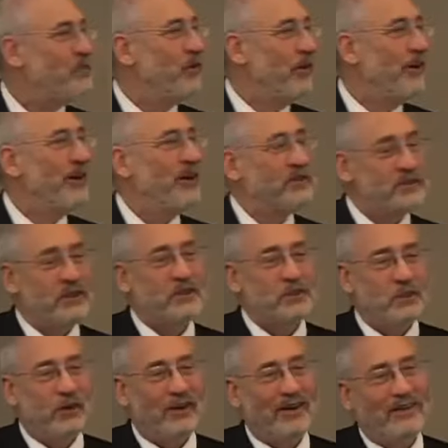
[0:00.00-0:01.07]
fully as it
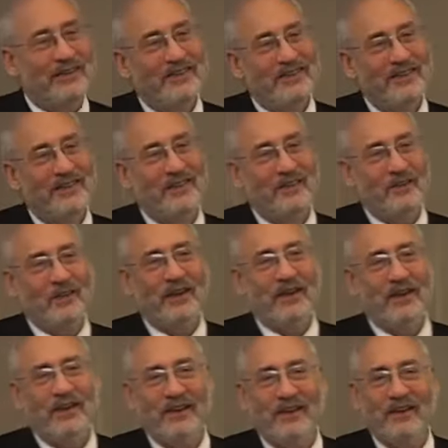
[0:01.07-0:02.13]
should
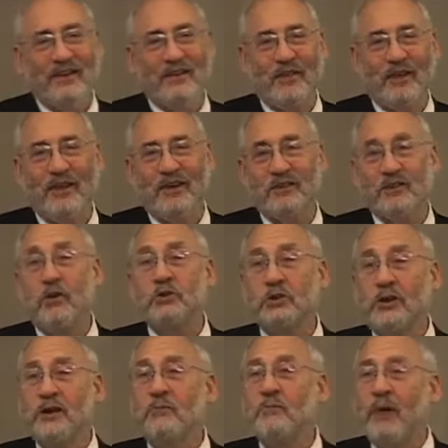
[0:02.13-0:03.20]
the
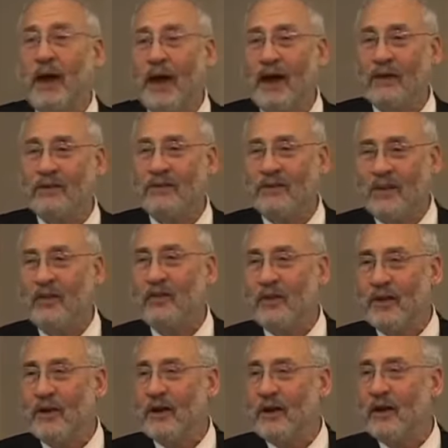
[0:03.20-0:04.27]
social impact that
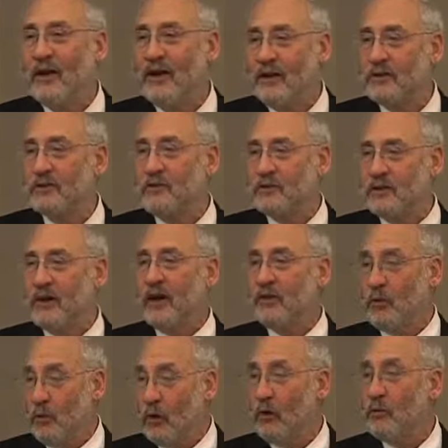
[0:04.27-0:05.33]
an institution like
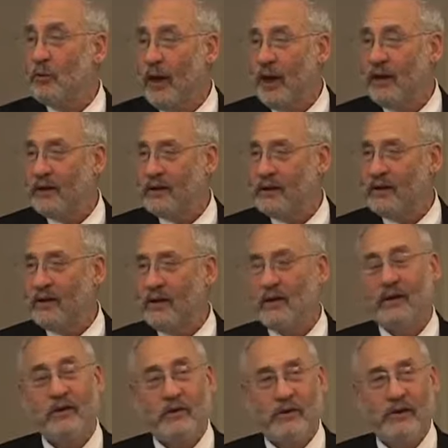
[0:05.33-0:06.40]
the World Bank
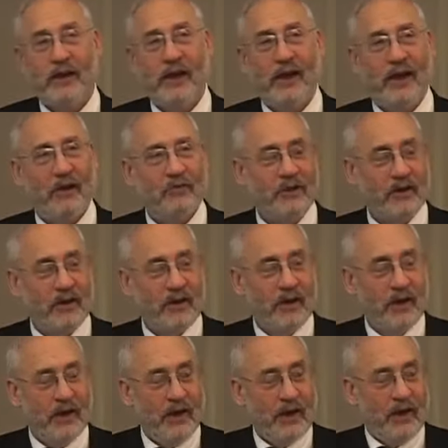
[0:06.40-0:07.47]
could have.
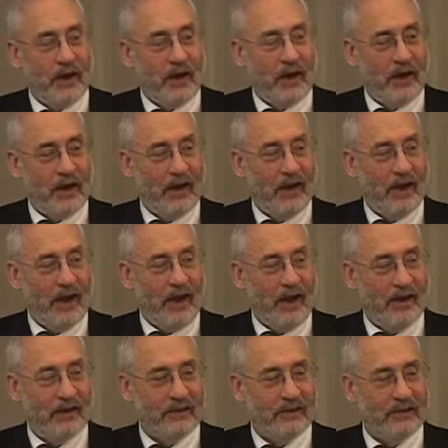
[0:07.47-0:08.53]

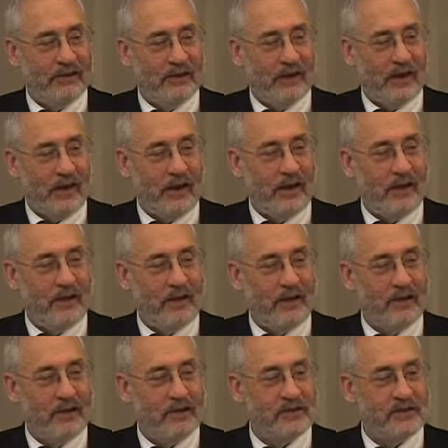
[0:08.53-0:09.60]
And in
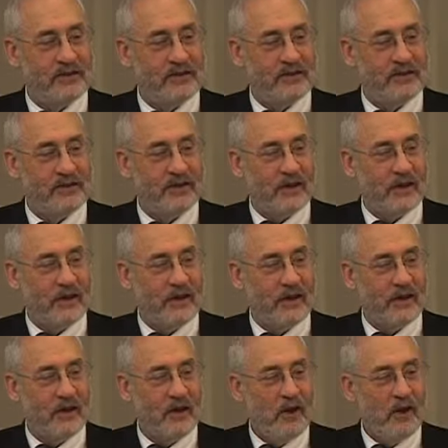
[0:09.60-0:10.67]
his
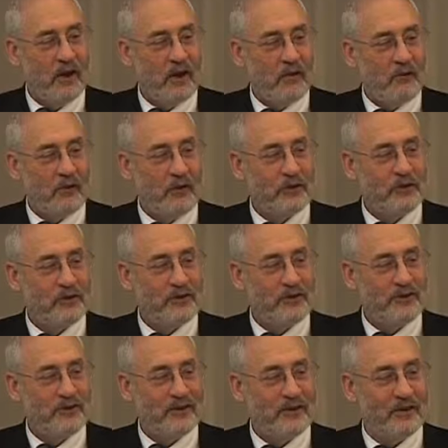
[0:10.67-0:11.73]
first
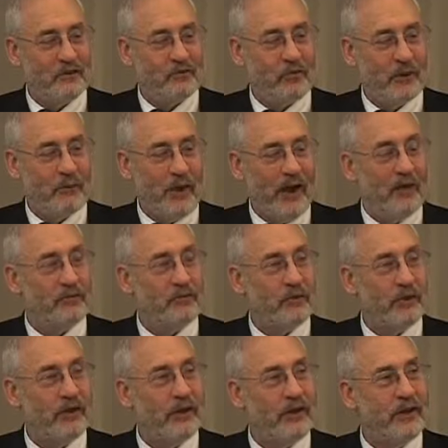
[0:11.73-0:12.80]
trip
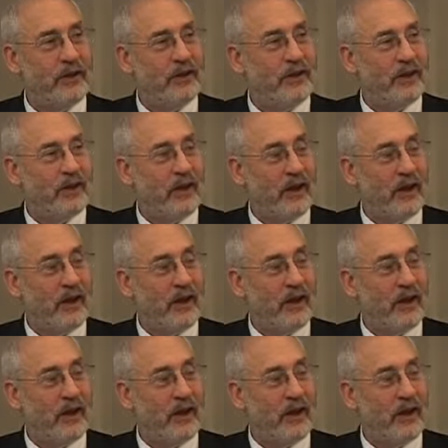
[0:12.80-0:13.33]
after he